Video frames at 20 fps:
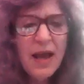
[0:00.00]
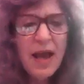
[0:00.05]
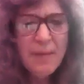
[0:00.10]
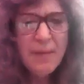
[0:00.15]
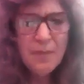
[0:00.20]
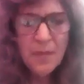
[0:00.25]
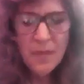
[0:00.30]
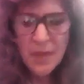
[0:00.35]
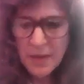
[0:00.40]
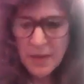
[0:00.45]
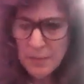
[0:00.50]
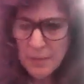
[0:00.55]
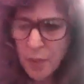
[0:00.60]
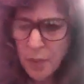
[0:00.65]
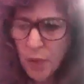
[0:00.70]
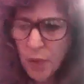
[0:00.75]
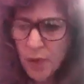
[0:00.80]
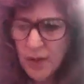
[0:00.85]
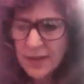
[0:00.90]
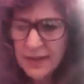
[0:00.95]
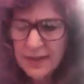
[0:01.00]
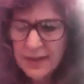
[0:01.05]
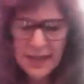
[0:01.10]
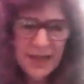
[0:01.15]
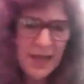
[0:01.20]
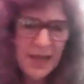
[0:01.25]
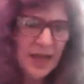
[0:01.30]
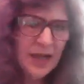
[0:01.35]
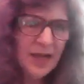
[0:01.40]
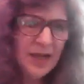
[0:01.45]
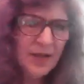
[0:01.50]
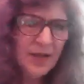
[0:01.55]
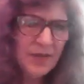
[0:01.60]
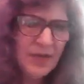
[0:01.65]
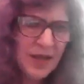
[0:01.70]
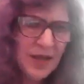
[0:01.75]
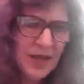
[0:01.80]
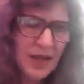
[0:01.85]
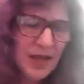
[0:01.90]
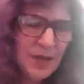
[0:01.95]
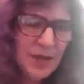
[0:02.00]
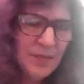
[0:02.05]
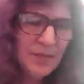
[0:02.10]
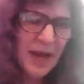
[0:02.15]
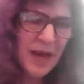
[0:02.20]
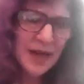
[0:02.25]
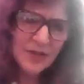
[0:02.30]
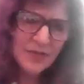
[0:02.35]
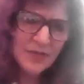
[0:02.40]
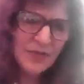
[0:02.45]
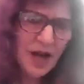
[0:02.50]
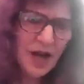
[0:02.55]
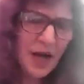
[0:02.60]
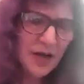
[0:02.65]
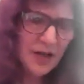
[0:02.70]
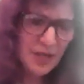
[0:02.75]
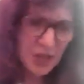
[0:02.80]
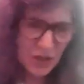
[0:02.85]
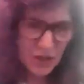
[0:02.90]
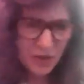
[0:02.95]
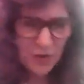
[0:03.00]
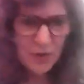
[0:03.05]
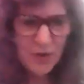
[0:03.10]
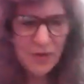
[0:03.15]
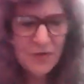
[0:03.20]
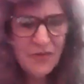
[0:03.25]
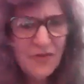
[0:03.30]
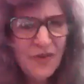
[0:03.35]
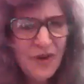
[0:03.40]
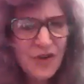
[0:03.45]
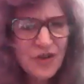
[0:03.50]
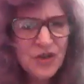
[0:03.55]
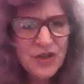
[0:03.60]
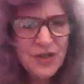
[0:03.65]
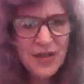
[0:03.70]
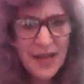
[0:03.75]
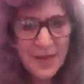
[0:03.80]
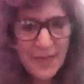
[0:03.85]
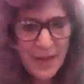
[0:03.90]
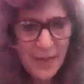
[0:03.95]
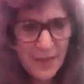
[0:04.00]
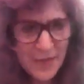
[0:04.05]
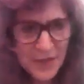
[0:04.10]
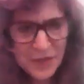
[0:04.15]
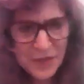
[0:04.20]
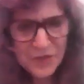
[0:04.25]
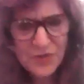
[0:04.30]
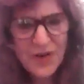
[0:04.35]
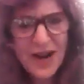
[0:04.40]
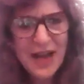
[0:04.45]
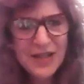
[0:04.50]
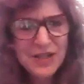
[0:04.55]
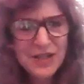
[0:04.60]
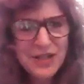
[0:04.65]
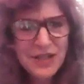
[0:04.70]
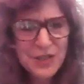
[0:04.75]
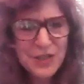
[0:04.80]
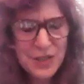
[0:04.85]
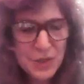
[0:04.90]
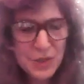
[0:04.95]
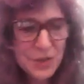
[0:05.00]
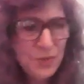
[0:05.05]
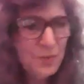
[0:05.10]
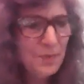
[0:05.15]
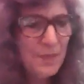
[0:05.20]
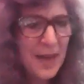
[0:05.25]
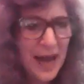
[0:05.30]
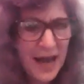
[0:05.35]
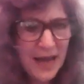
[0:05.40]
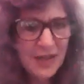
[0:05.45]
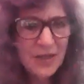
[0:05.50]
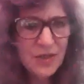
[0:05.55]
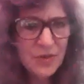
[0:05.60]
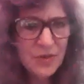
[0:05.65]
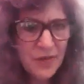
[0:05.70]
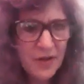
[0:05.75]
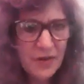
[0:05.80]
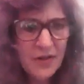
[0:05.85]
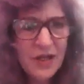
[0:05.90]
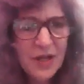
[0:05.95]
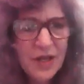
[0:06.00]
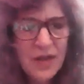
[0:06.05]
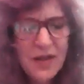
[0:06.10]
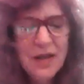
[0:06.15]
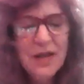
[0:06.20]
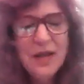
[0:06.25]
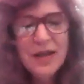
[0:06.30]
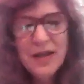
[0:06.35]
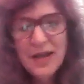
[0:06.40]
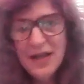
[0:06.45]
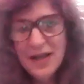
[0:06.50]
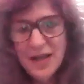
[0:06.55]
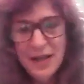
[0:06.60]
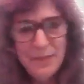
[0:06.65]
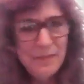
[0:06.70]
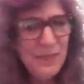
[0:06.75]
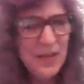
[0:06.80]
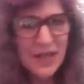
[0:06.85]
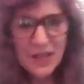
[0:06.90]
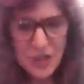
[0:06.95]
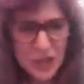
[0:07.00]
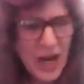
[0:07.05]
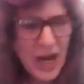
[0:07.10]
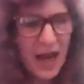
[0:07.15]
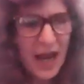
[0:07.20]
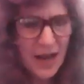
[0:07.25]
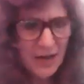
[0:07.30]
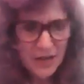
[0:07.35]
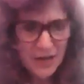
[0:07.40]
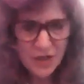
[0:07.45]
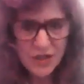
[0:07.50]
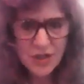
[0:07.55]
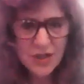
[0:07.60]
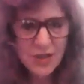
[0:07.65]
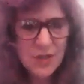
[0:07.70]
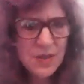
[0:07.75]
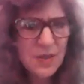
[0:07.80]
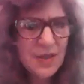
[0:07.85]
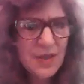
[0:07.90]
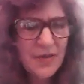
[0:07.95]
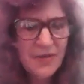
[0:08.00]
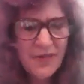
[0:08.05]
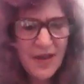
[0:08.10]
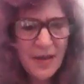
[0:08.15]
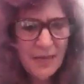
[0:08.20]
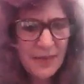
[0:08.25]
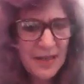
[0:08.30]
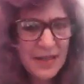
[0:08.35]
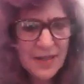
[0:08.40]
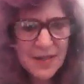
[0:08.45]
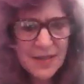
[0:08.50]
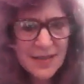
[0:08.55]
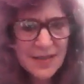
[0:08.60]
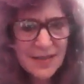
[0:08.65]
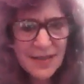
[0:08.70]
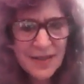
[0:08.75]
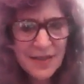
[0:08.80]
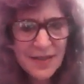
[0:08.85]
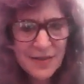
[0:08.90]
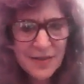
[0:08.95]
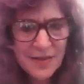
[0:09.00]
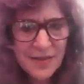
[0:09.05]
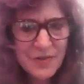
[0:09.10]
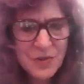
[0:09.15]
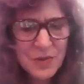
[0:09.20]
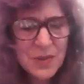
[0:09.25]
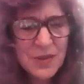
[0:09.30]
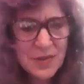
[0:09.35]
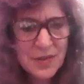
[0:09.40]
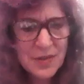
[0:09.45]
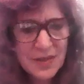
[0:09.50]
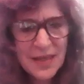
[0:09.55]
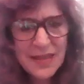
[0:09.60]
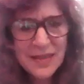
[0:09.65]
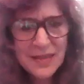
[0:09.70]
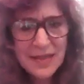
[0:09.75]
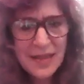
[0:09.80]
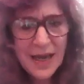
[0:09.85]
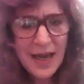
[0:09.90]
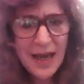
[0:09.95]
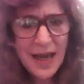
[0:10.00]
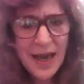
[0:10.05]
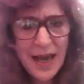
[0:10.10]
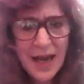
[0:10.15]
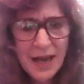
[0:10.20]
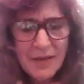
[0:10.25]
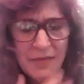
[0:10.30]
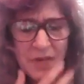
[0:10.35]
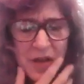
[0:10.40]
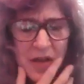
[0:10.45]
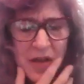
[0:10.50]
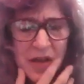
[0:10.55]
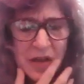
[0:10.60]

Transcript: and importantly, the impact of cognition on function, and then the strategies to manage very big challenges that families, caregivers tend to have